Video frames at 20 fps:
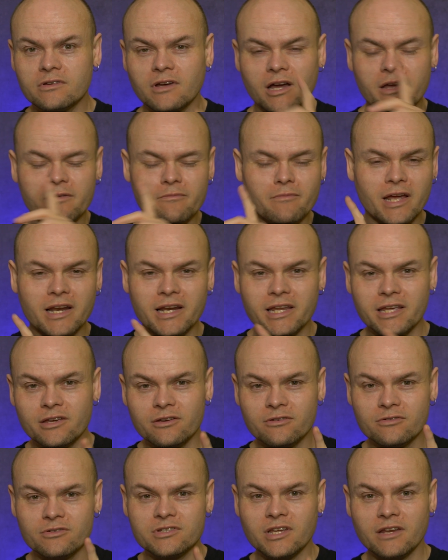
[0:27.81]
I mainly
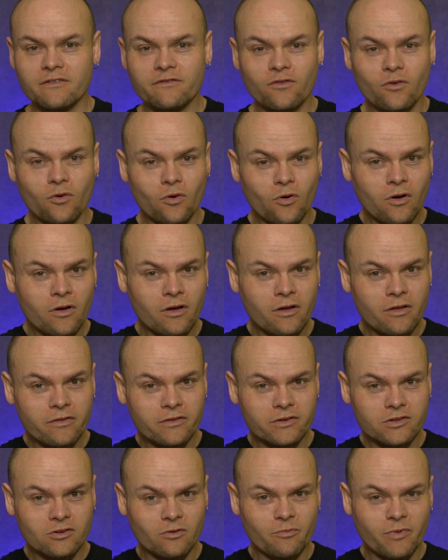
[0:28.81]
use it for
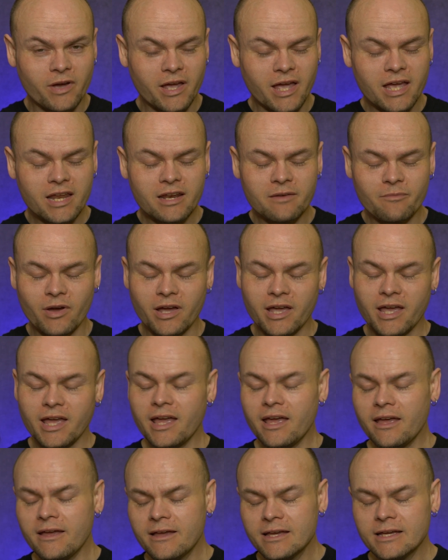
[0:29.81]
the top of my head, my
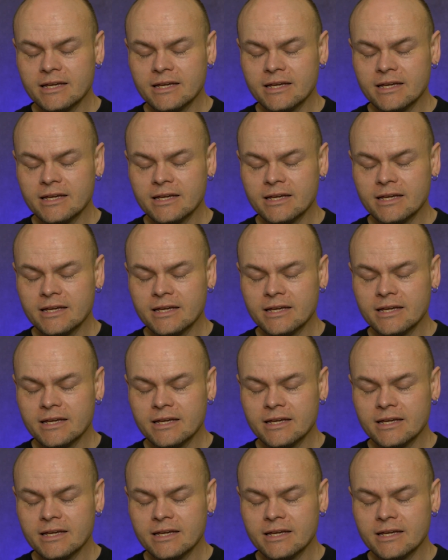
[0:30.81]
hair.